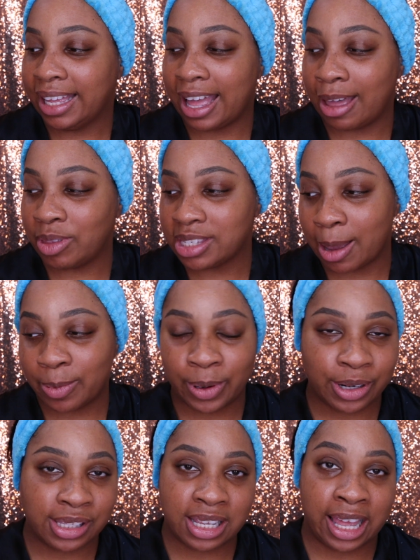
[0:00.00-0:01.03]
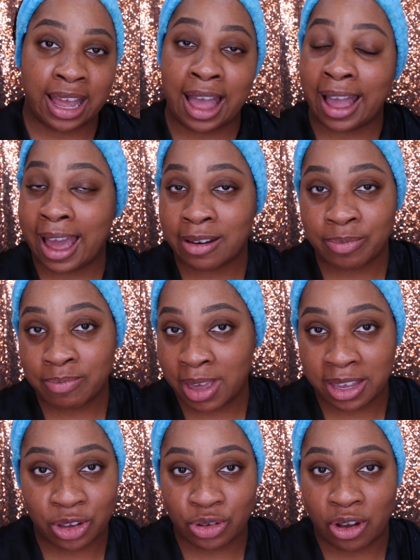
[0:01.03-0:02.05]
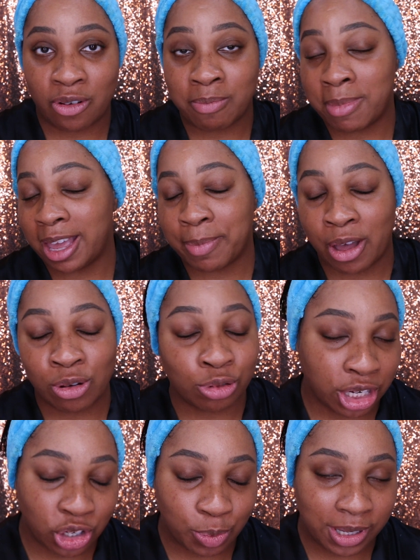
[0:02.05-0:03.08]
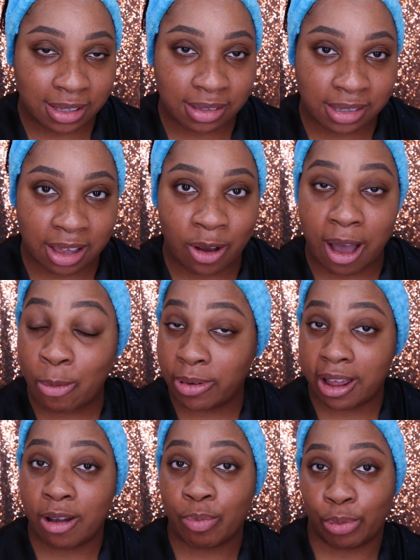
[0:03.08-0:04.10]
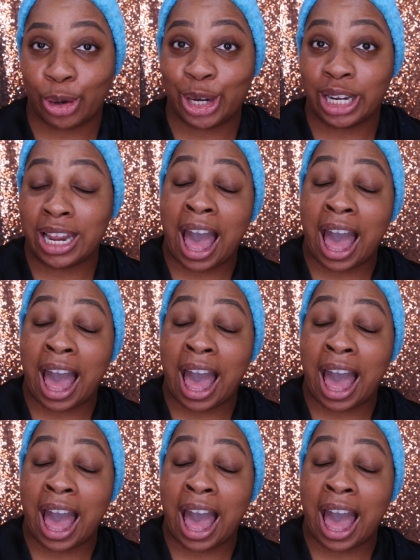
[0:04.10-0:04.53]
I'm the type of person that I gotta make my own judgment. So I went out, brought it.